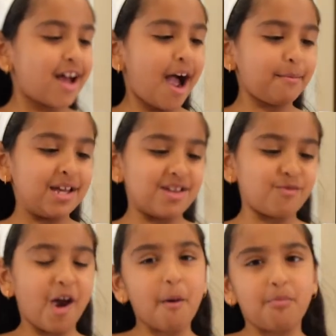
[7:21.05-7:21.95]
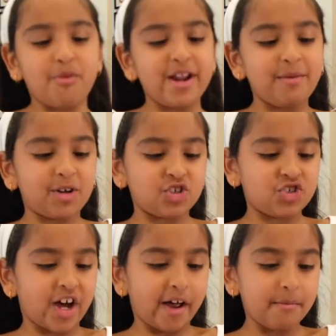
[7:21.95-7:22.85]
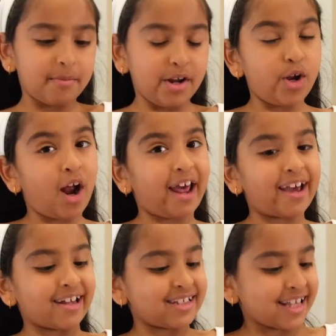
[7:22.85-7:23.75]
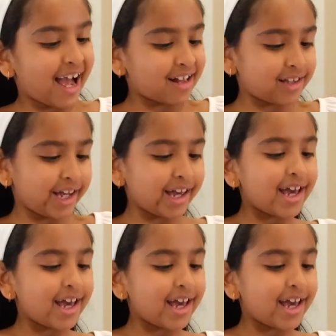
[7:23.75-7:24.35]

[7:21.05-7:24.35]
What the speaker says: I mean, we are pretty much done, but not exactly.